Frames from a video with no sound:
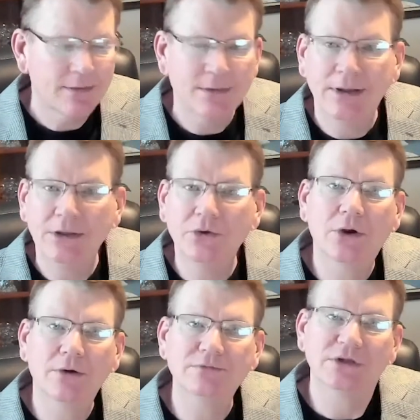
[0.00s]
Now, yield
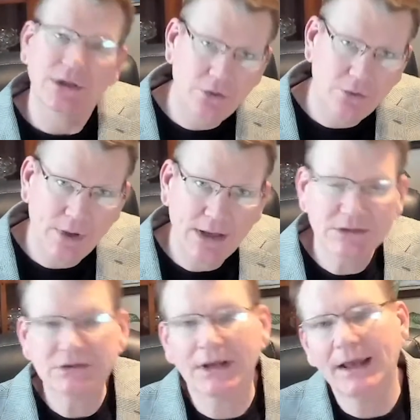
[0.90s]
curves in the
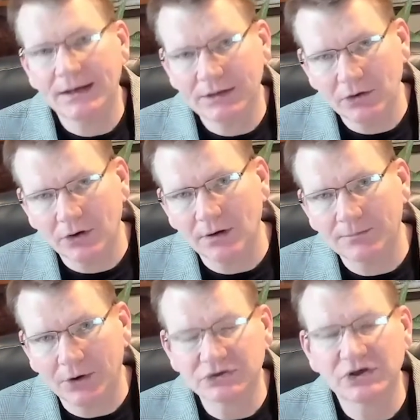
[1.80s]
U.S. and in
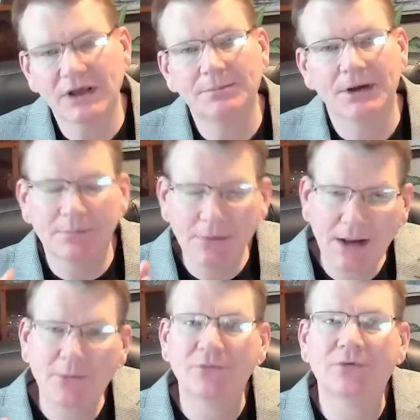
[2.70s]
Europe are steepening, but
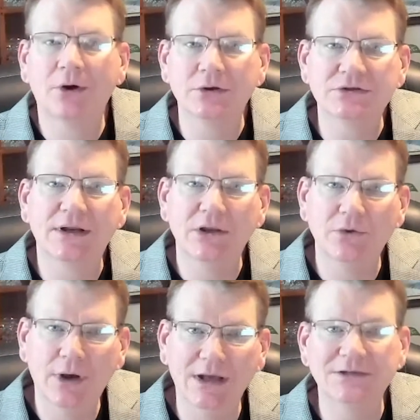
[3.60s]
I'm going to focus on the
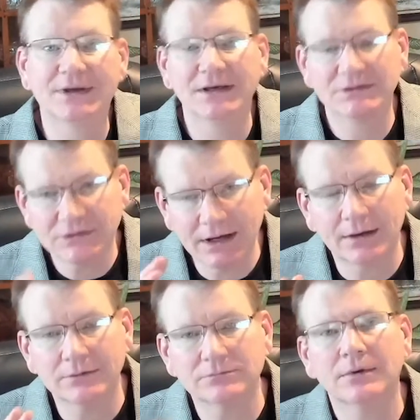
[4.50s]
U.S. because
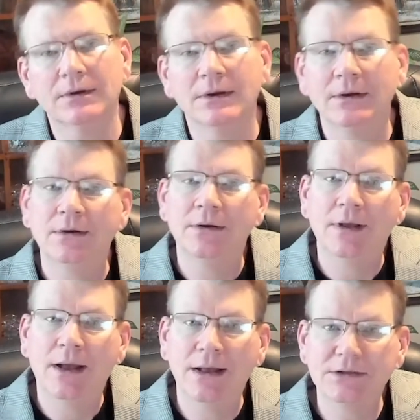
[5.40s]
they're
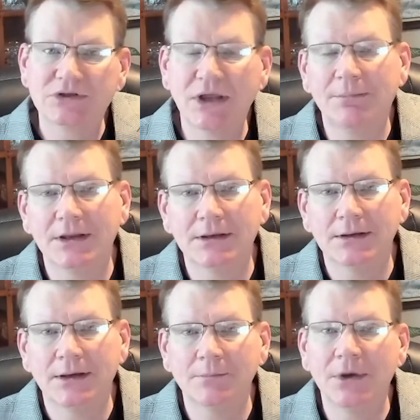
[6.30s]
uh,
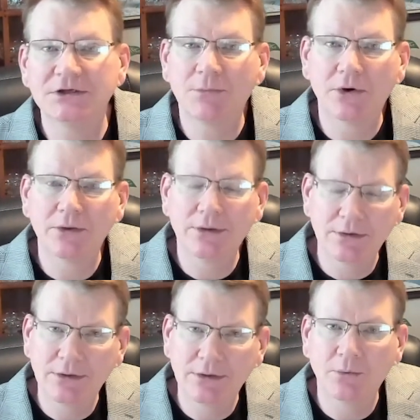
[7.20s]
steepening uh, much more
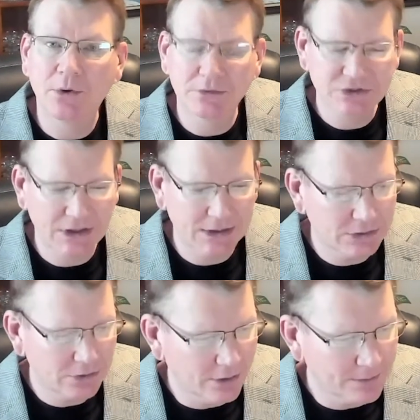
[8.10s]
than, than what we're seeing in
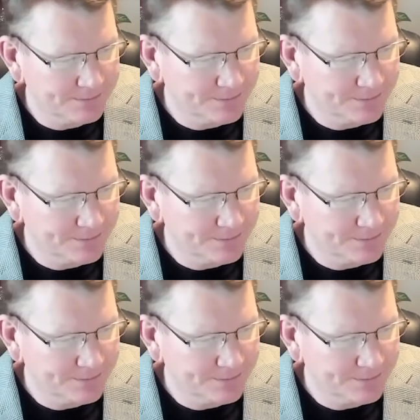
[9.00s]
Europe.